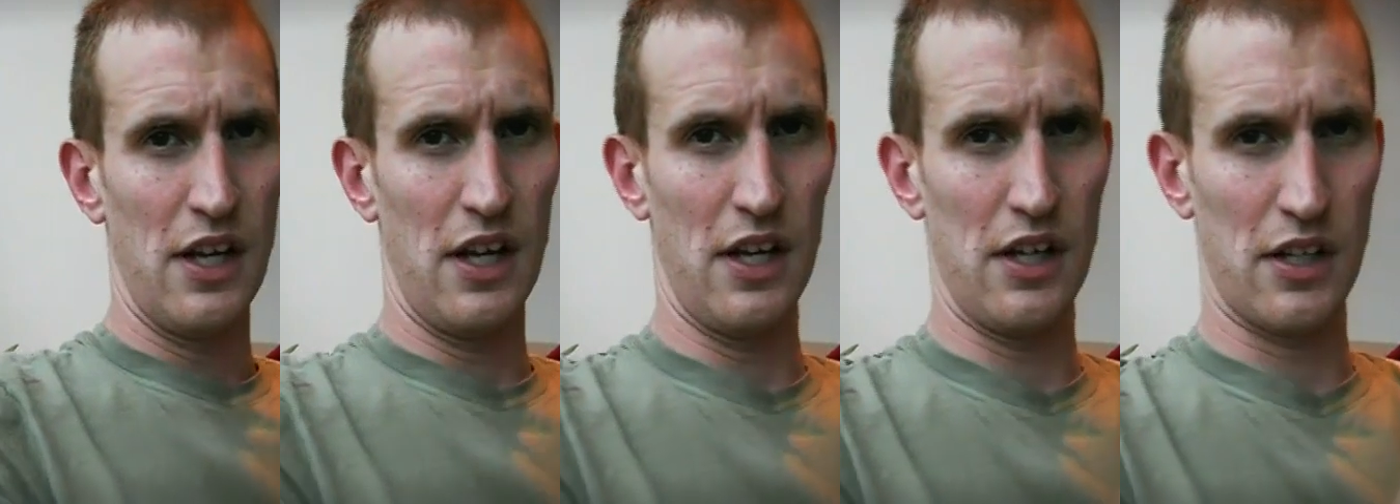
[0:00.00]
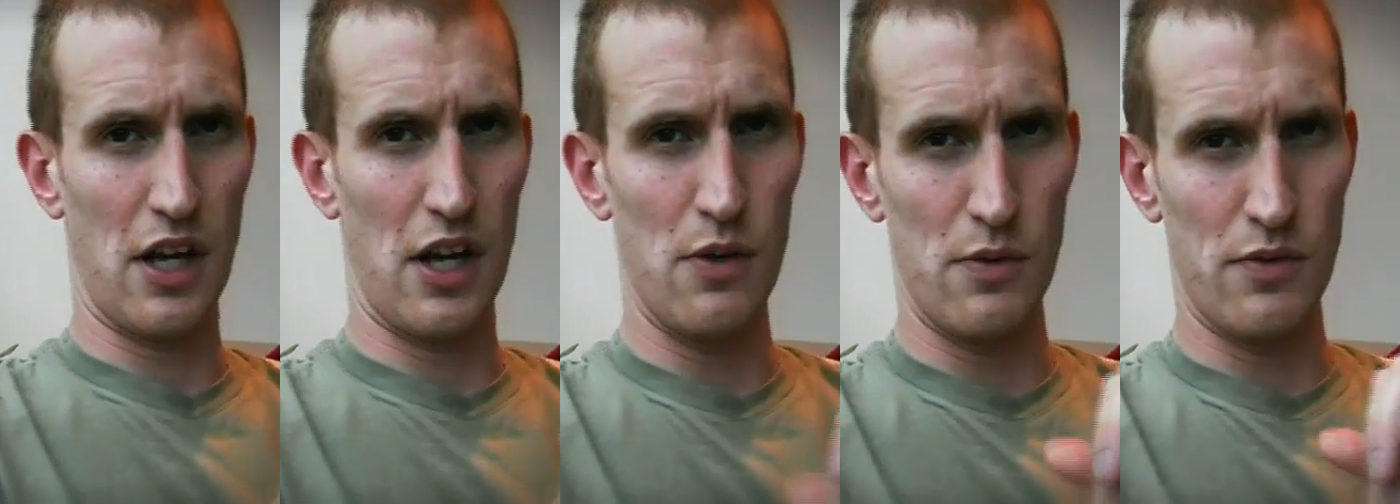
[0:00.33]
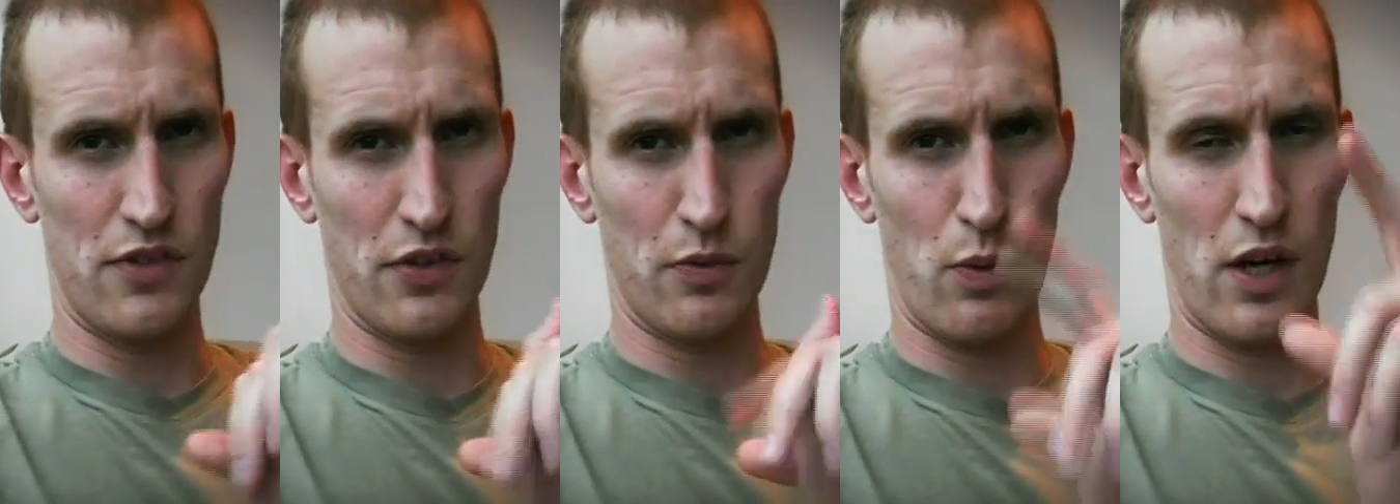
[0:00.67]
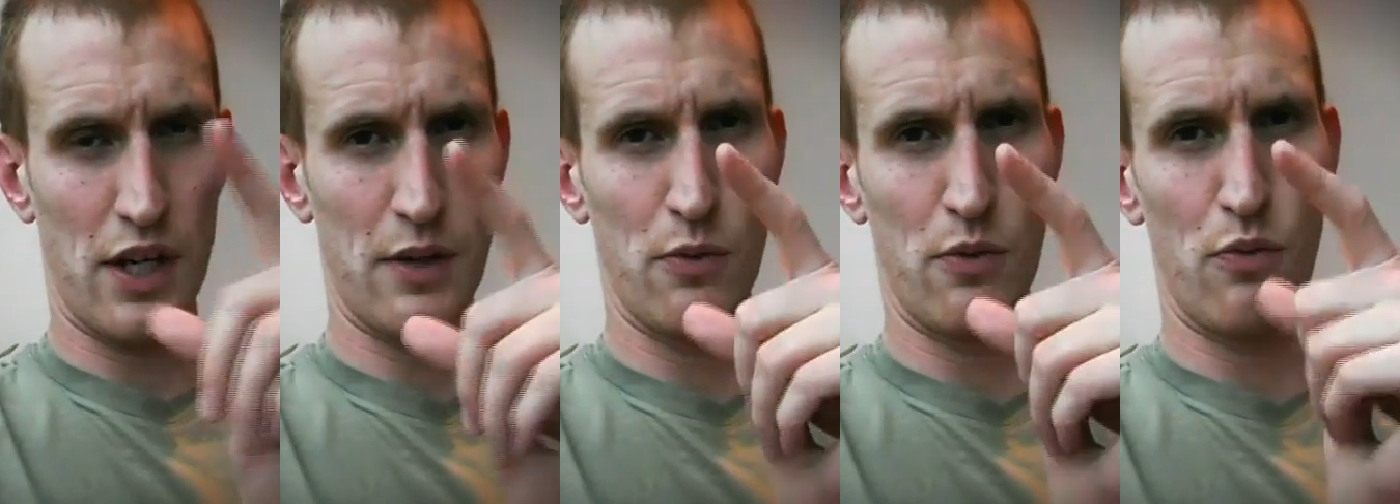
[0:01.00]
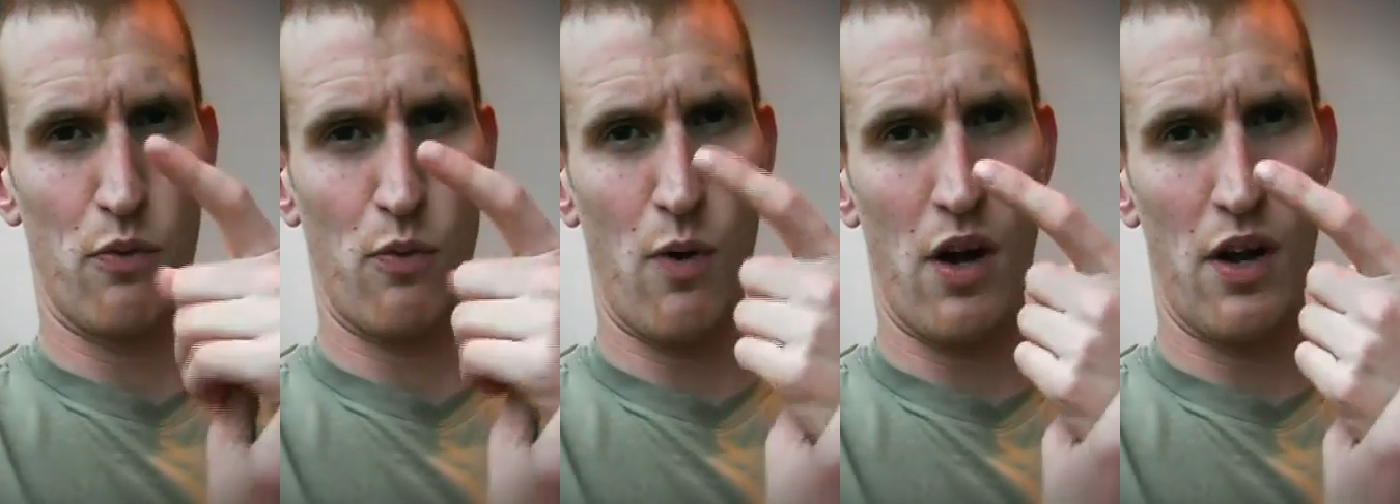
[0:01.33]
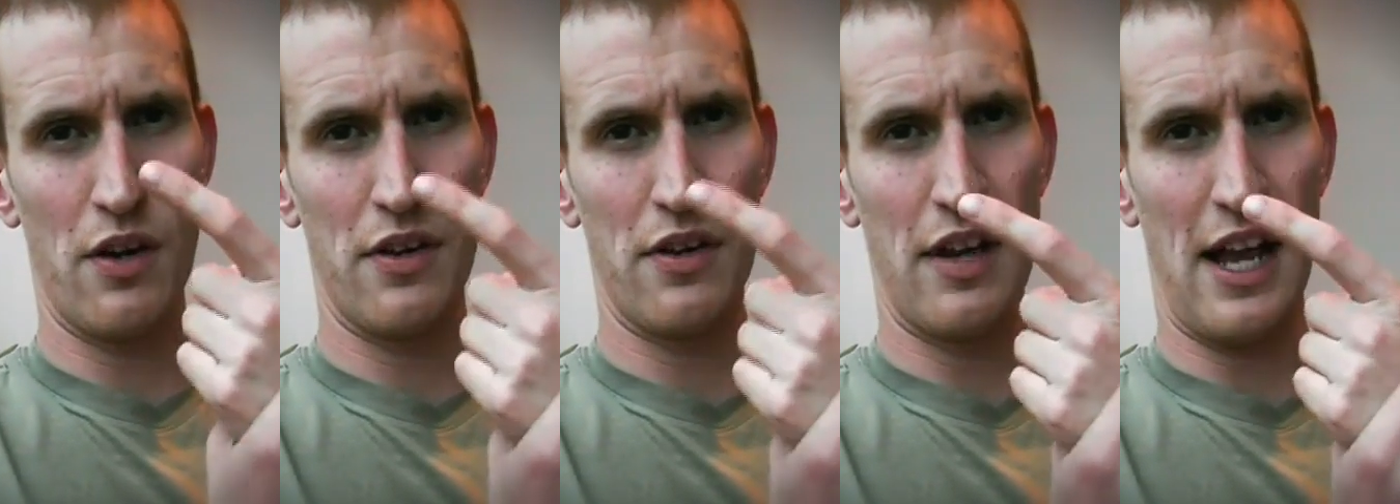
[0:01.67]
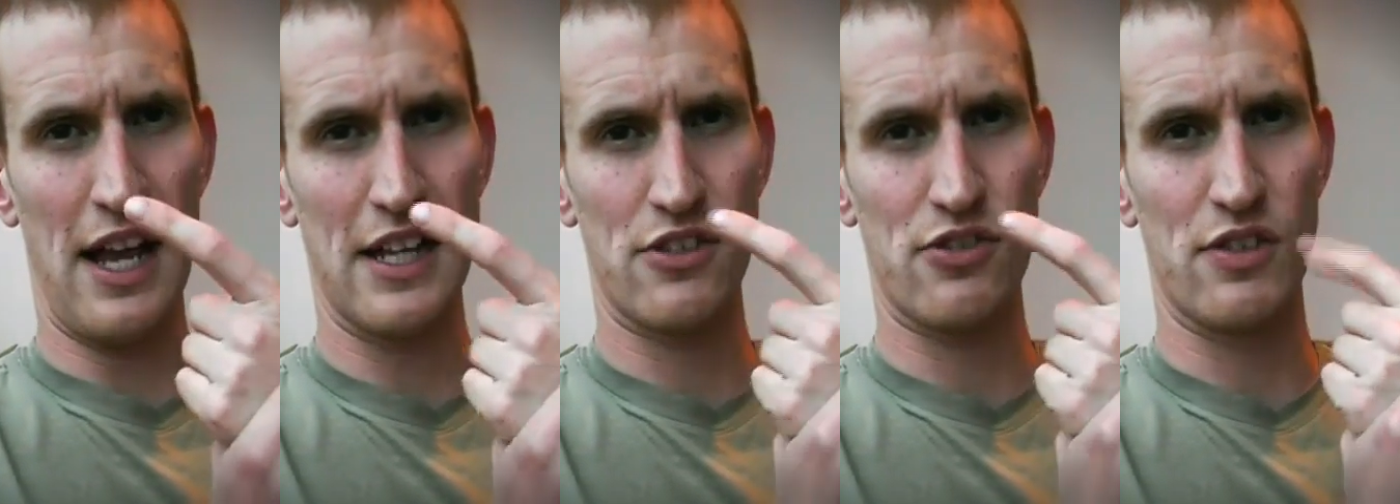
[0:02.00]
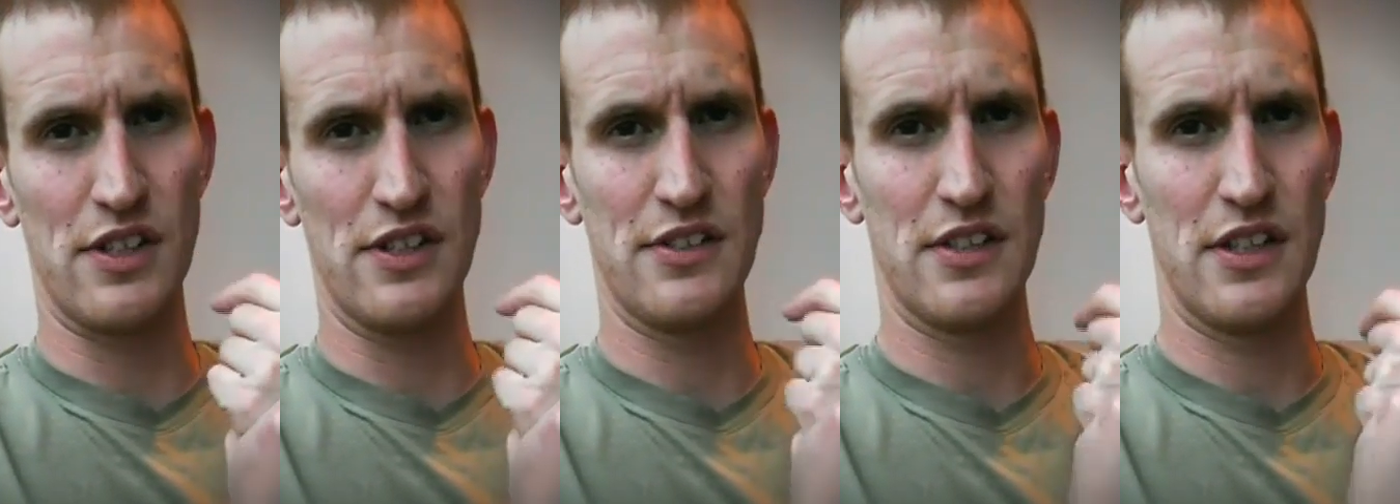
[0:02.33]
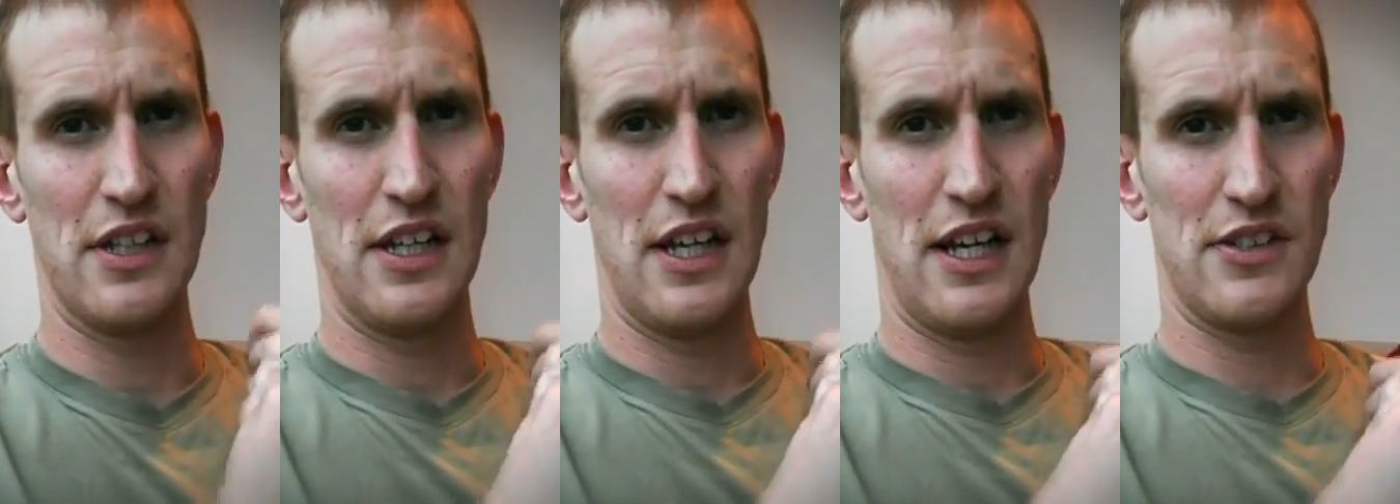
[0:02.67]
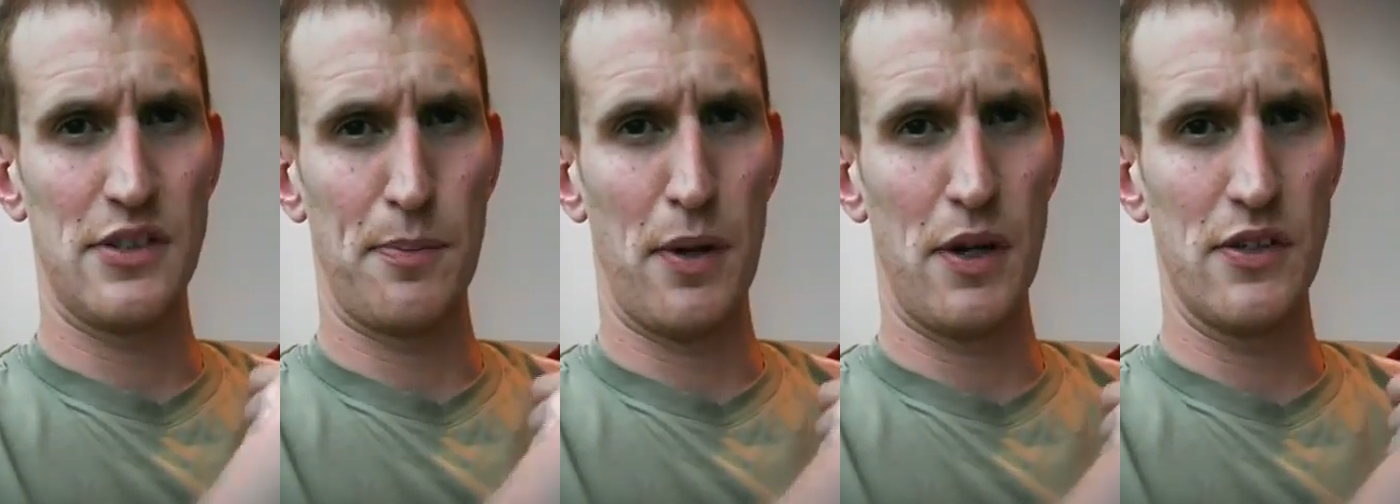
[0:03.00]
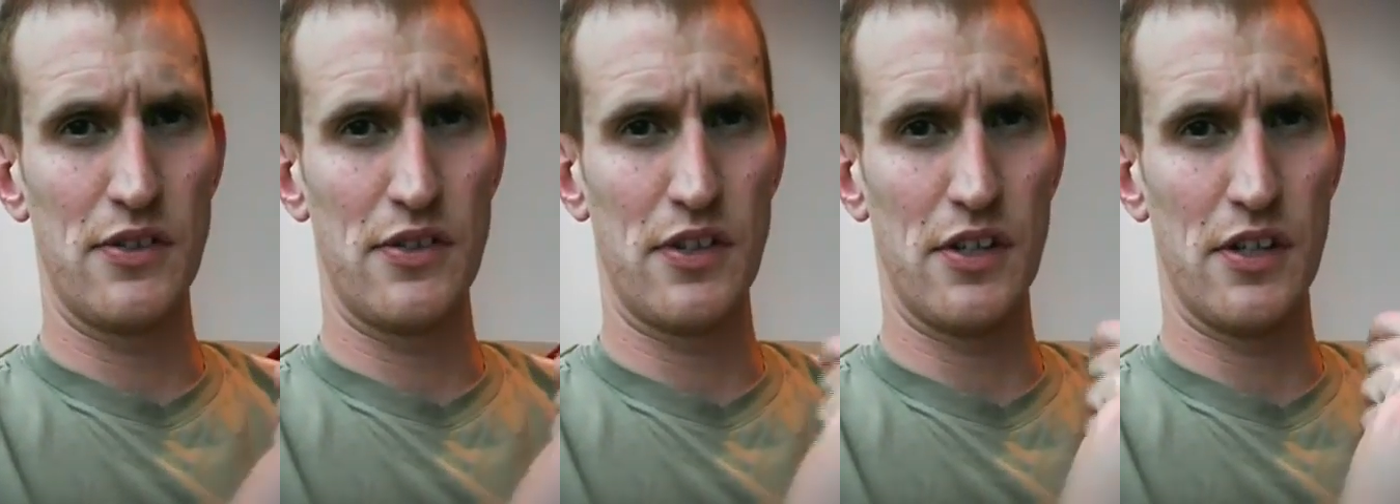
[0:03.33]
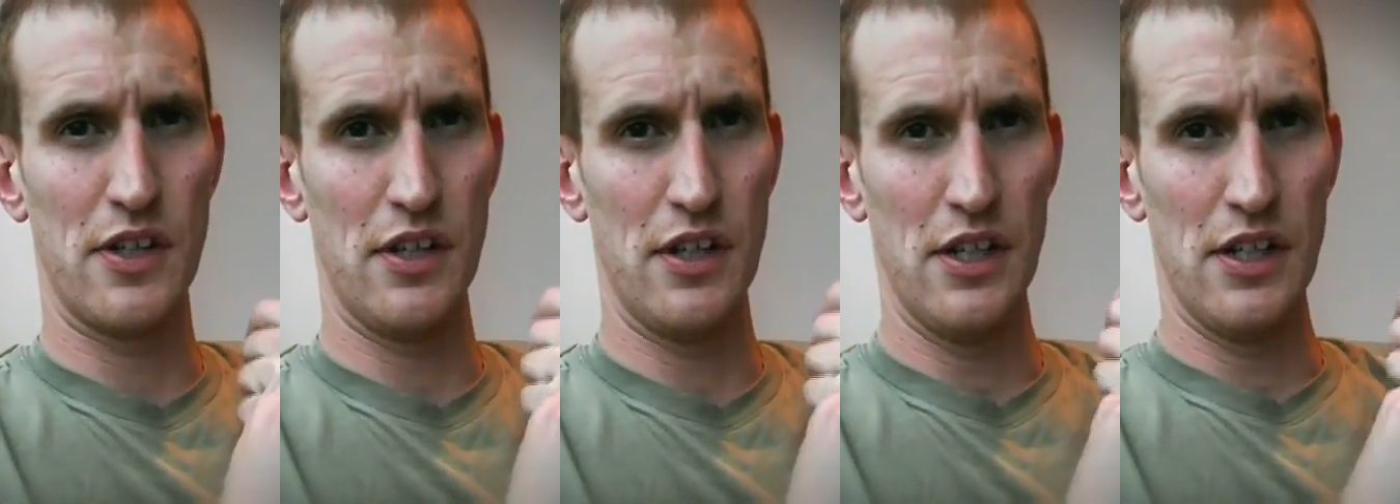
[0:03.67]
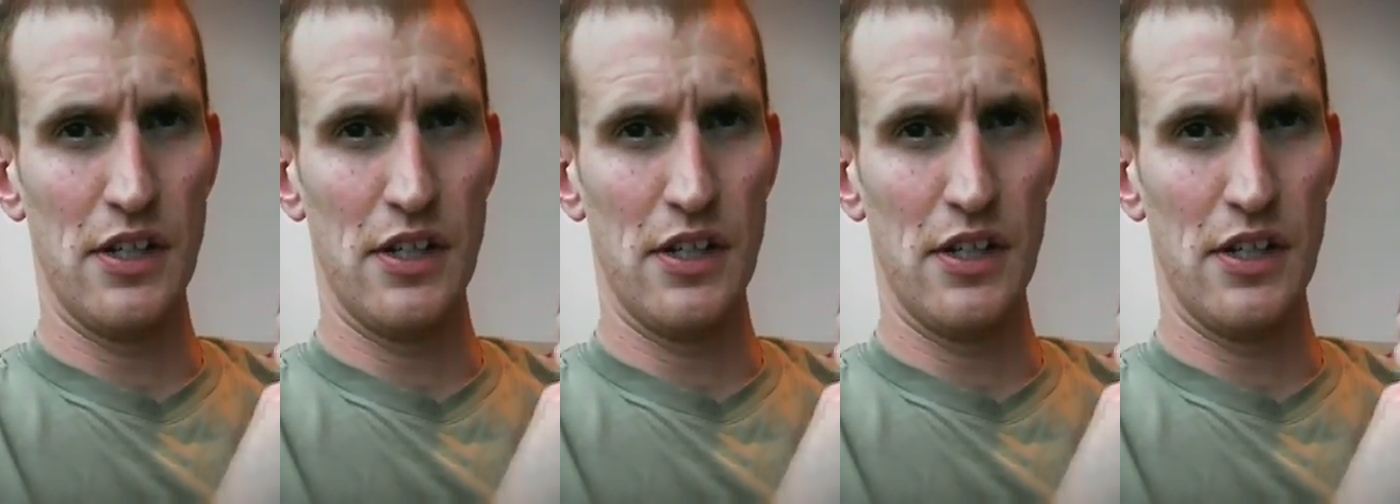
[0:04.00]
a go with just working with one actress, as opposed to